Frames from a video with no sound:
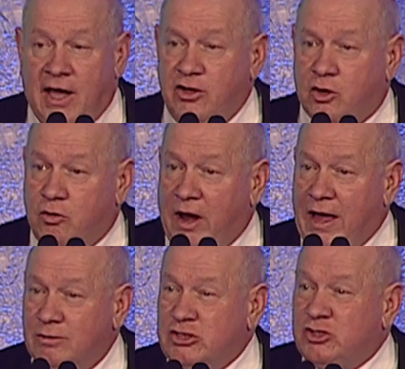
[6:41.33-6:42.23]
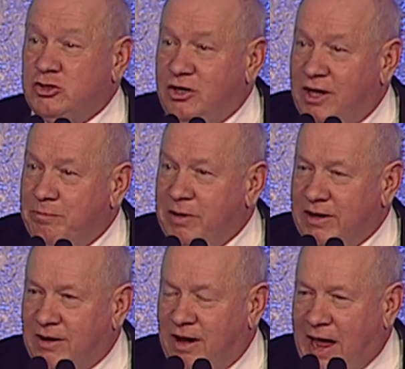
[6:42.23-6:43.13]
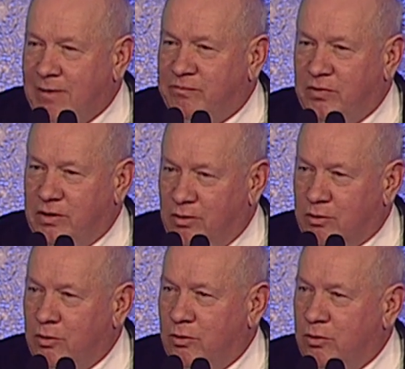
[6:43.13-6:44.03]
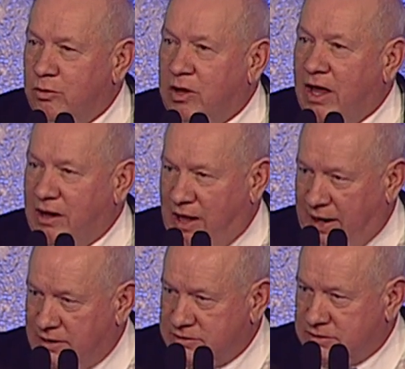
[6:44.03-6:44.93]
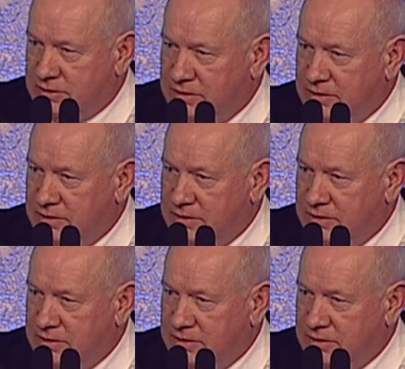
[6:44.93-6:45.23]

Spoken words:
And the crowd stood up and clapped for the little girl who got last.